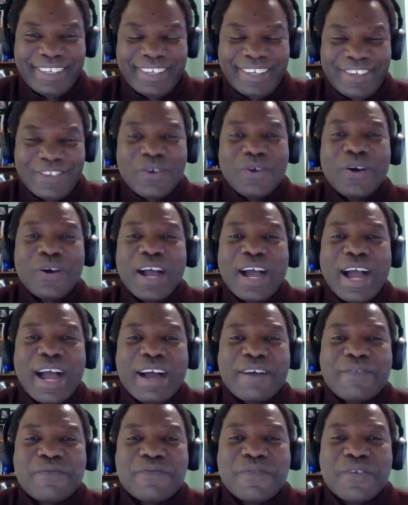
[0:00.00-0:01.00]
You
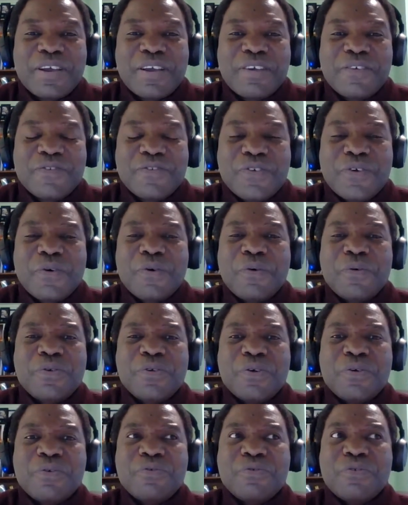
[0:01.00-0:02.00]
have light.
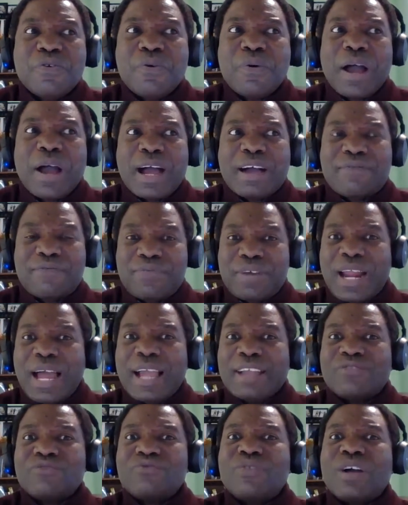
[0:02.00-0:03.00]
You
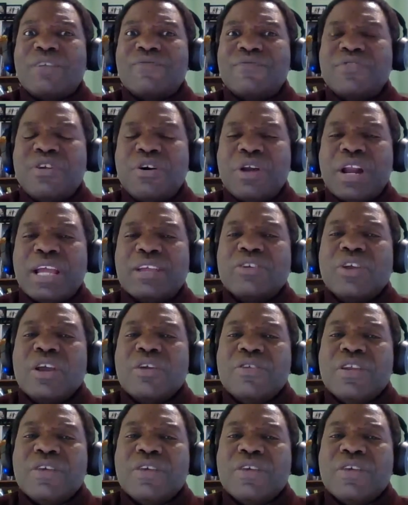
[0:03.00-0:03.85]
have knowledge.